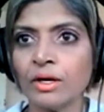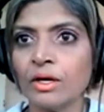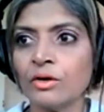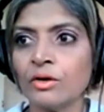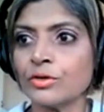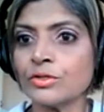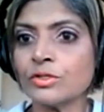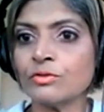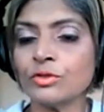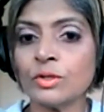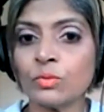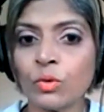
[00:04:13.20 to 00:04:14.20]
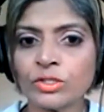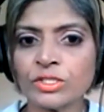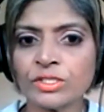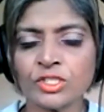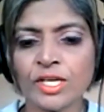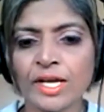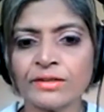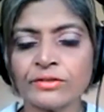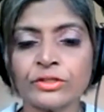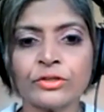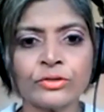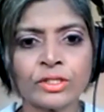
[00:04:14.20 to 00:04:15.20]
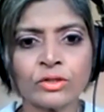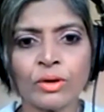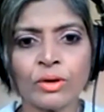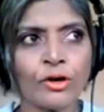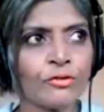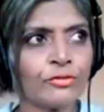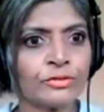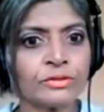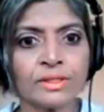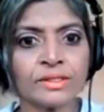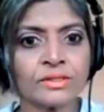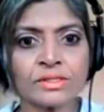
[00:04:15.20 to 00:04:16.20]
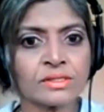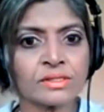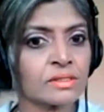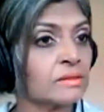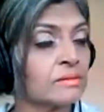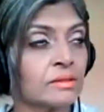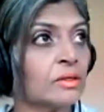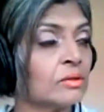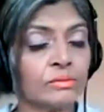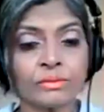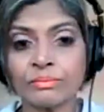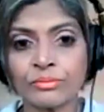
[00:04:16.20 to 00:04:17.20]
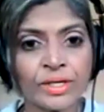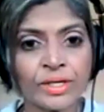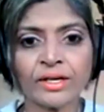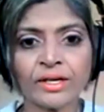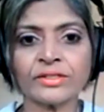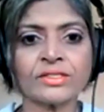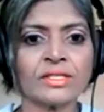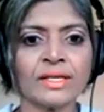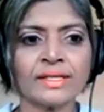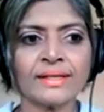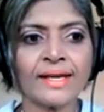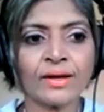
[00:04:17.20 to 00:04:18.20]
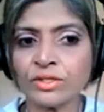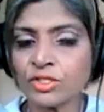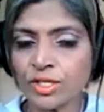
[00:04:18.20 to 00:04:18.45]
for those of you that watch the channel, you know that quite often I just break out into light language.